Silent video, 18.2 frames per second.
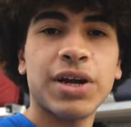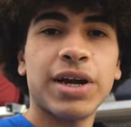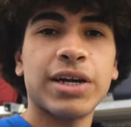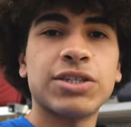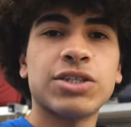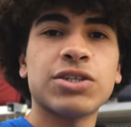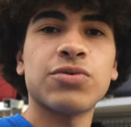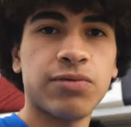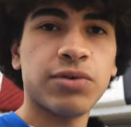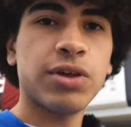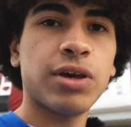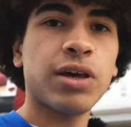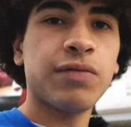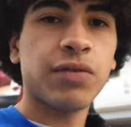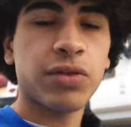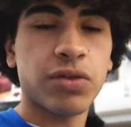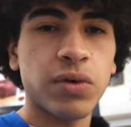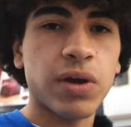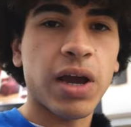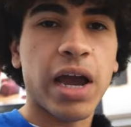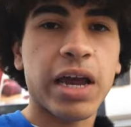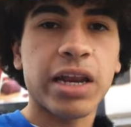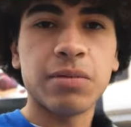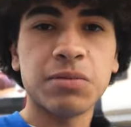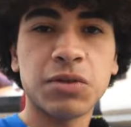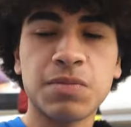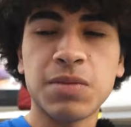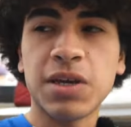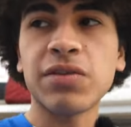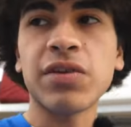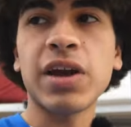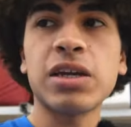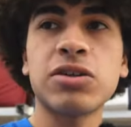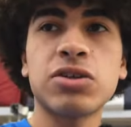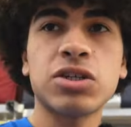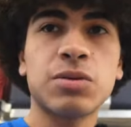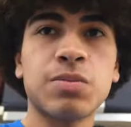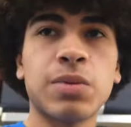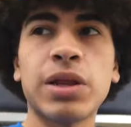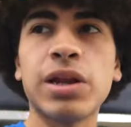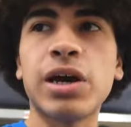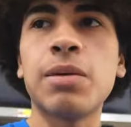All right, so we're looking for three items. Me and Ryan just split